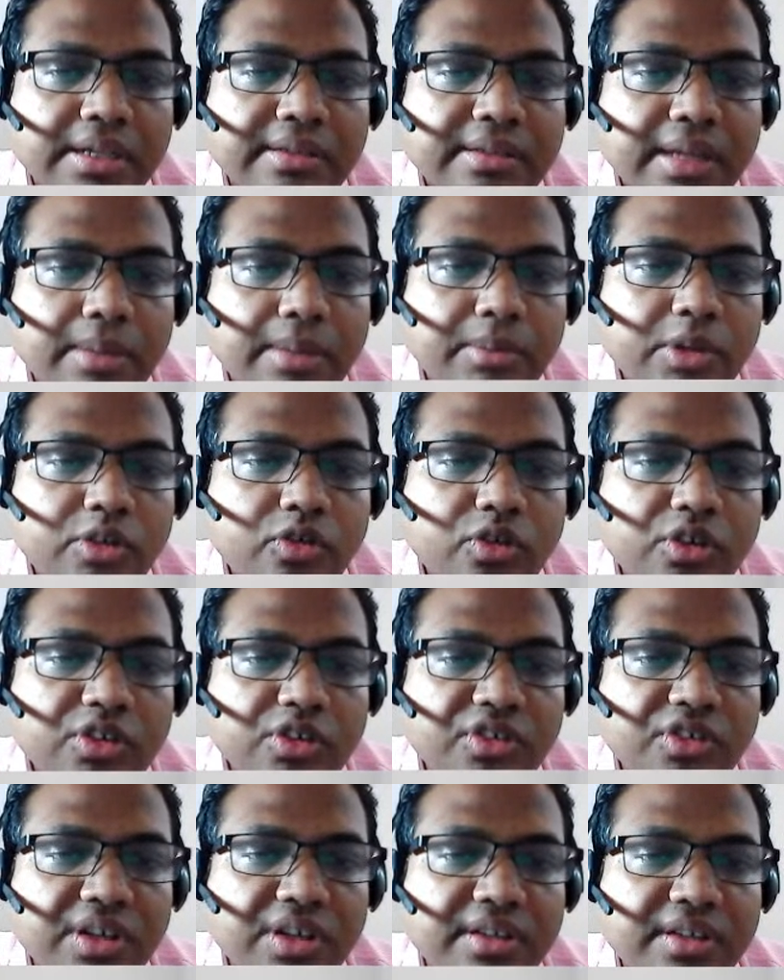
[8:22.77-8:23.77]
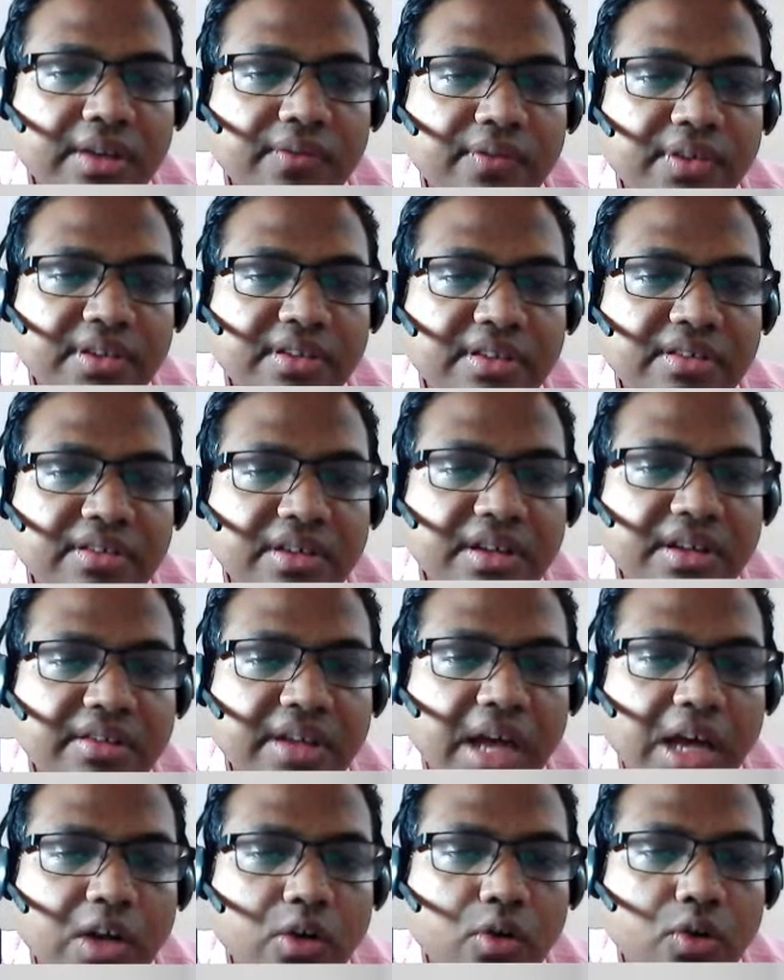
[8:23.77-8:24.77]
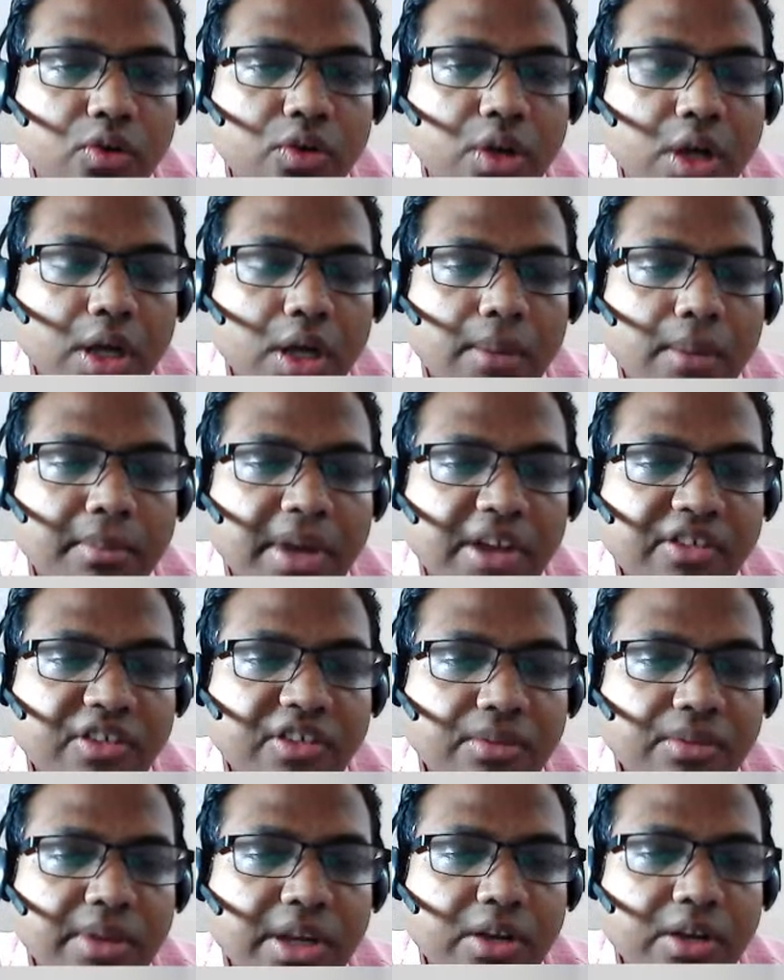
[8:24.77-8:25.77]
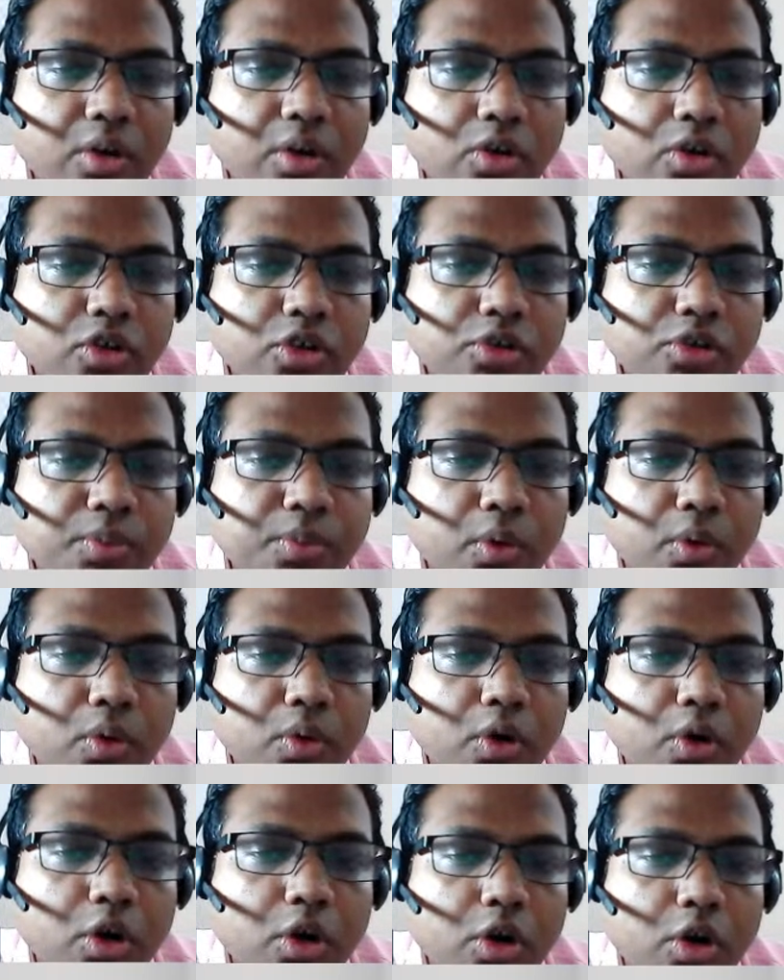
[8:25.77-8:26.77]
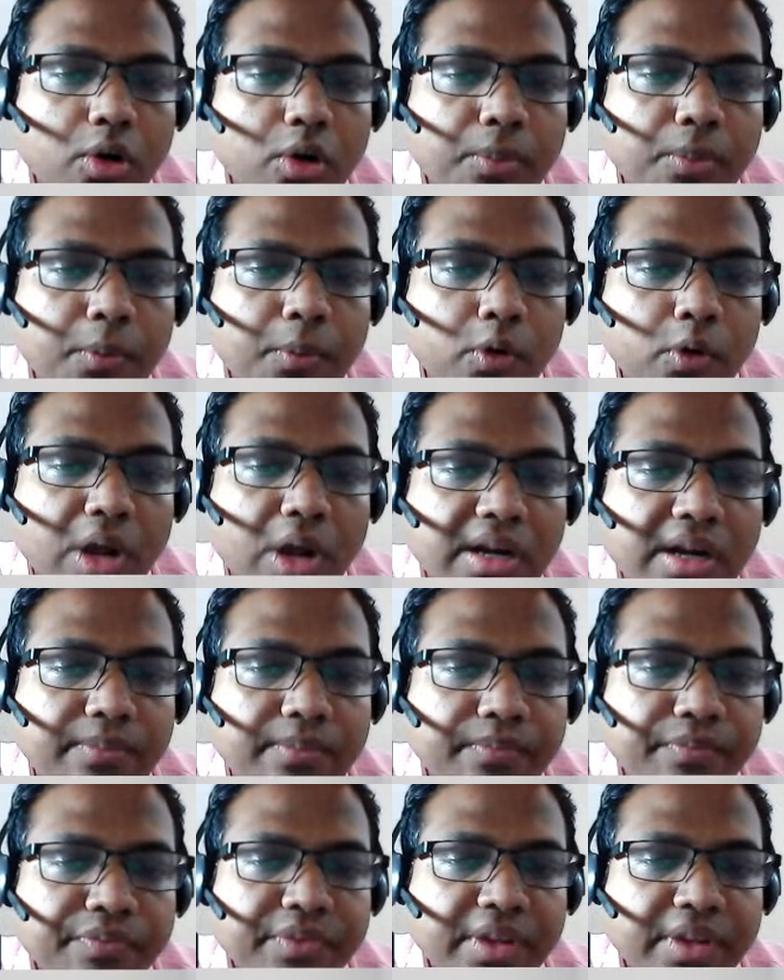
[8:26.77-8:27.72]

Some historians and physicians argued machine made doctors poorer